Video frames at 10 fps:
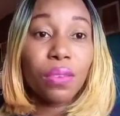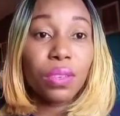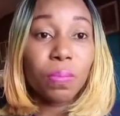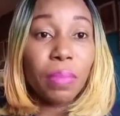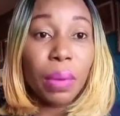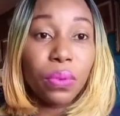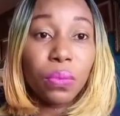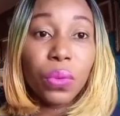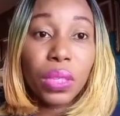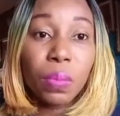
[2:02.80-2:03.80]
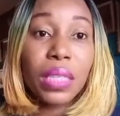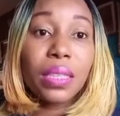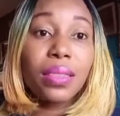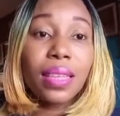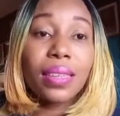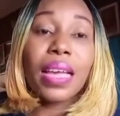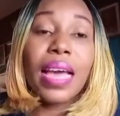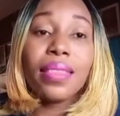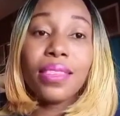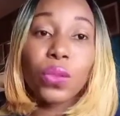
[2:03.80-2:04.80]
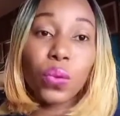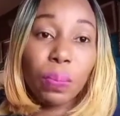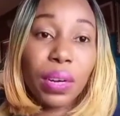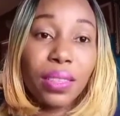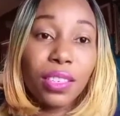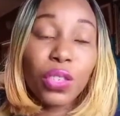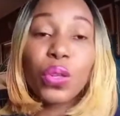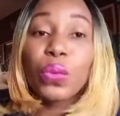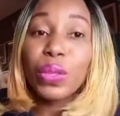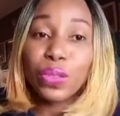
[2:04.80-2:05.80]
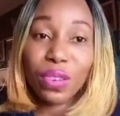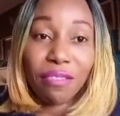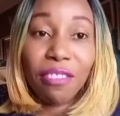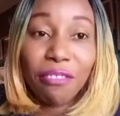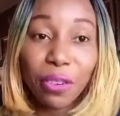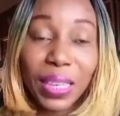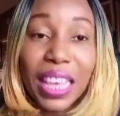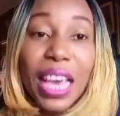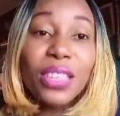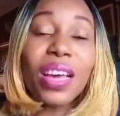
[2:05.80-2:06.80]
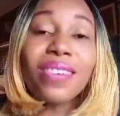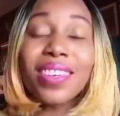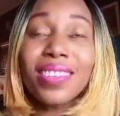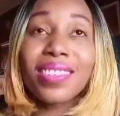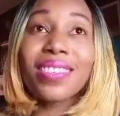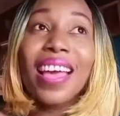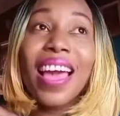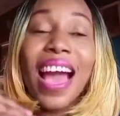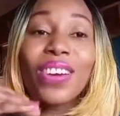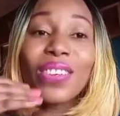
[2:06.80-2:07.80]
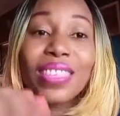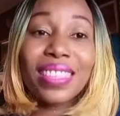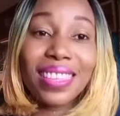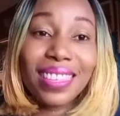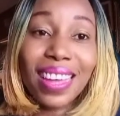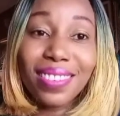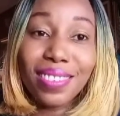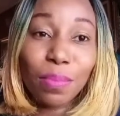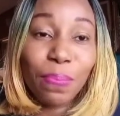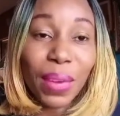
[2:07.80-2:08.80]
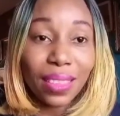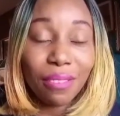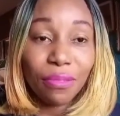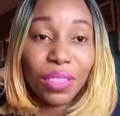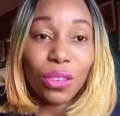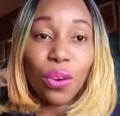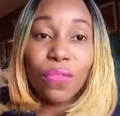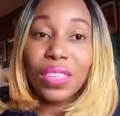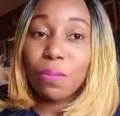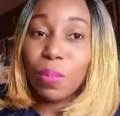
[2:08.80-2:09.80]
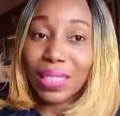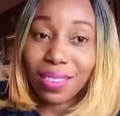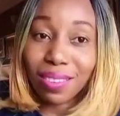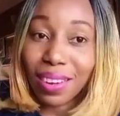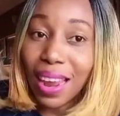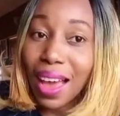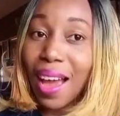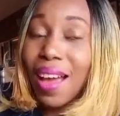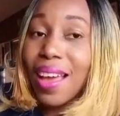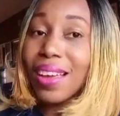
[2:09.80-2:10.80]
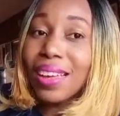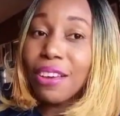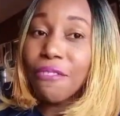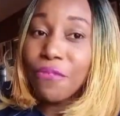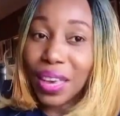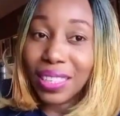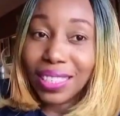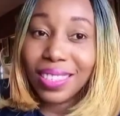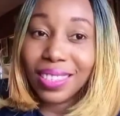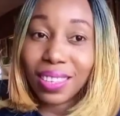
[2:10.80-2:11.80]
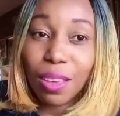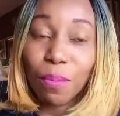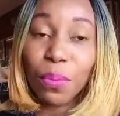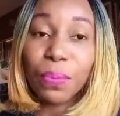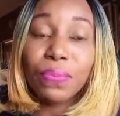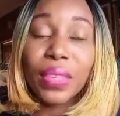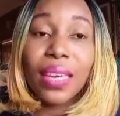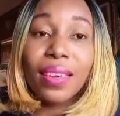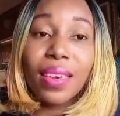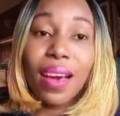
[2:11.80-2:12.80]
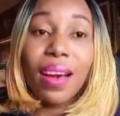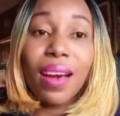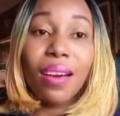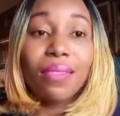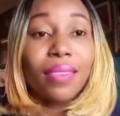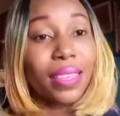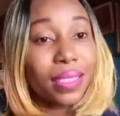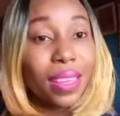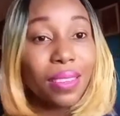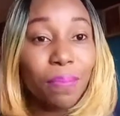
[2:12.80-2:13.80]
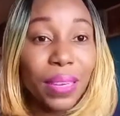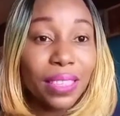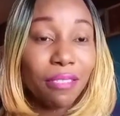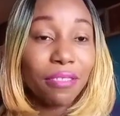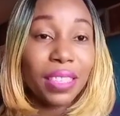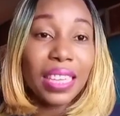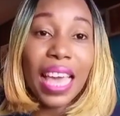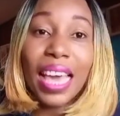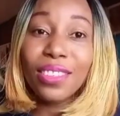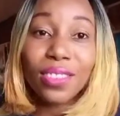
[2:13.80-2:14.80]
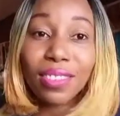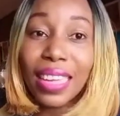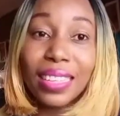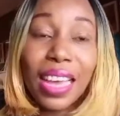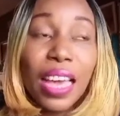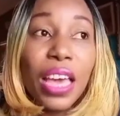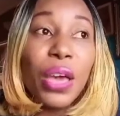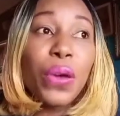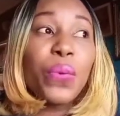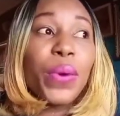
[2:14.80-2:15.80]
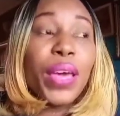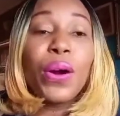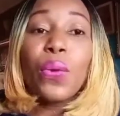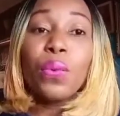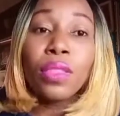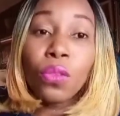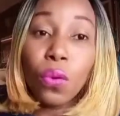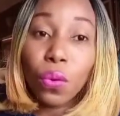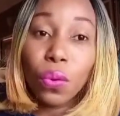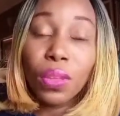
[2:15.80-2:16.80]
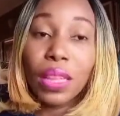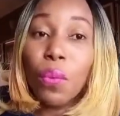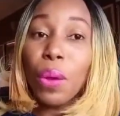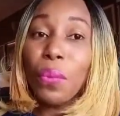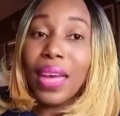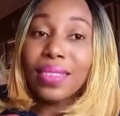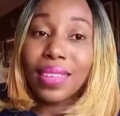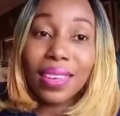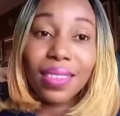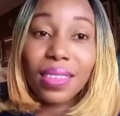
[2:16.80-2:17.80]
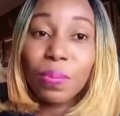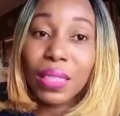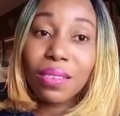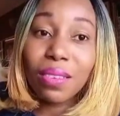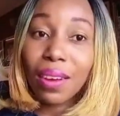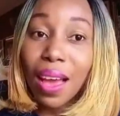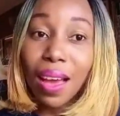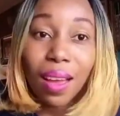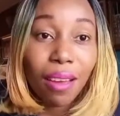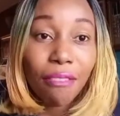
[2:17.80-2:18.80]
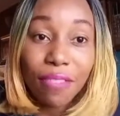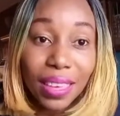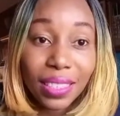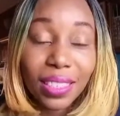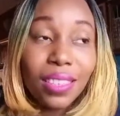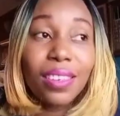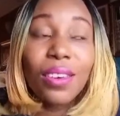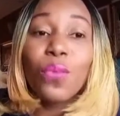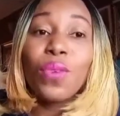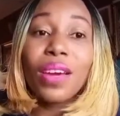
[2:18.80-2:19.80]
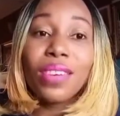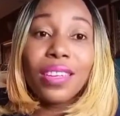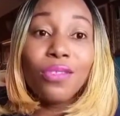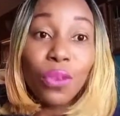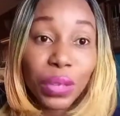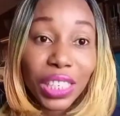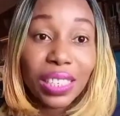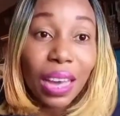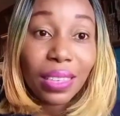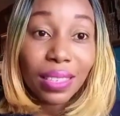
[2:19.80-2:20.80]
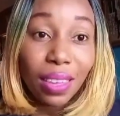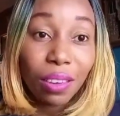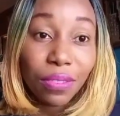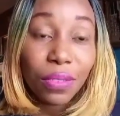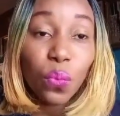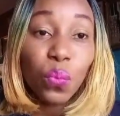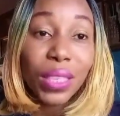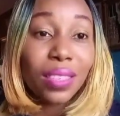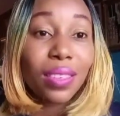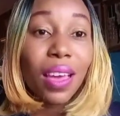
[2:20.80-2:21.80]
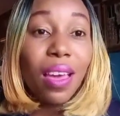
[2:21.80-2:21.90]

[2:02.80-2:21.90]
that was my body was missing that I need to replenish, so it was craving for it. So I'll just list out the benefits of this particular vegetable. Yeah, I'll list out the benefits, and so that we all will know that when we are taking this particular veggie, we are really nourishing ourselves with